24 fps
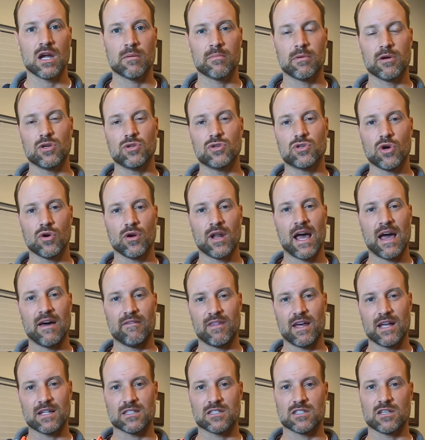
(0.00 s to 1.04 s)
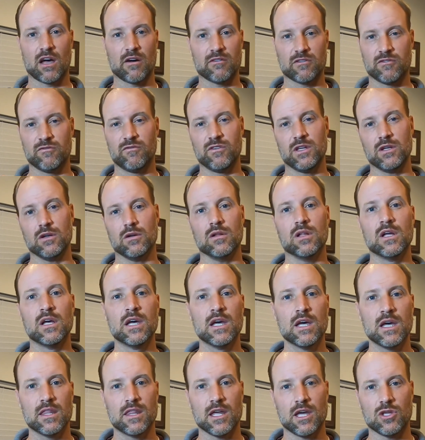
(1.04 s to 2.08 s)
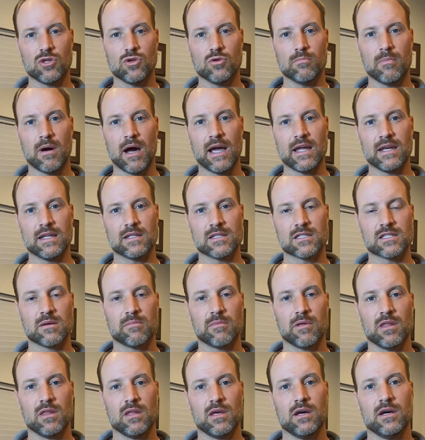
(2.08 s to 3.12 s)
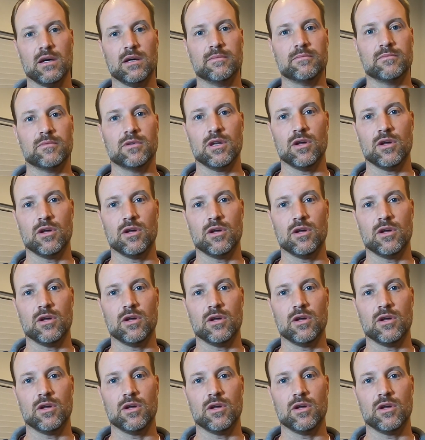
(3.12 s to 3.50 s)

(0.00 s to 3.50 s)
but you don't have that soft feel that you might in some of the,